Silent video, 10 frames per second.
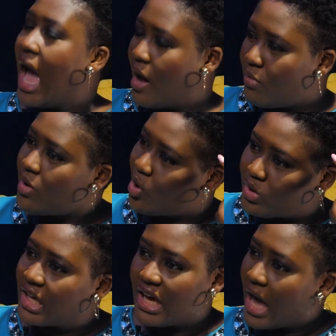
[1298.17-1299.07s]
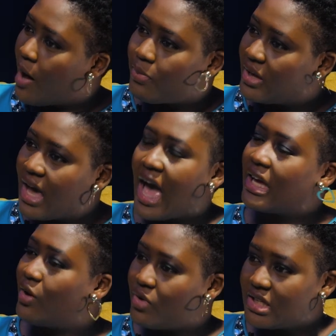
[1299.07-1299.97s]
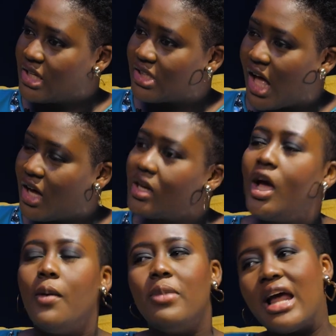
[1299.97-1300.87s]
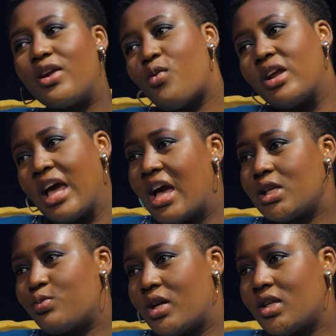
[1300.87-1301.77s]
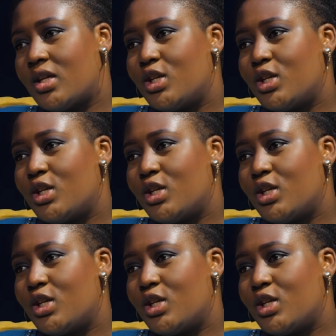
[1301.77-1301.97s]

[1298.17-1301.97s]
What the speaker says: I'm okay up here, I can raise a child, but I don't want a husband,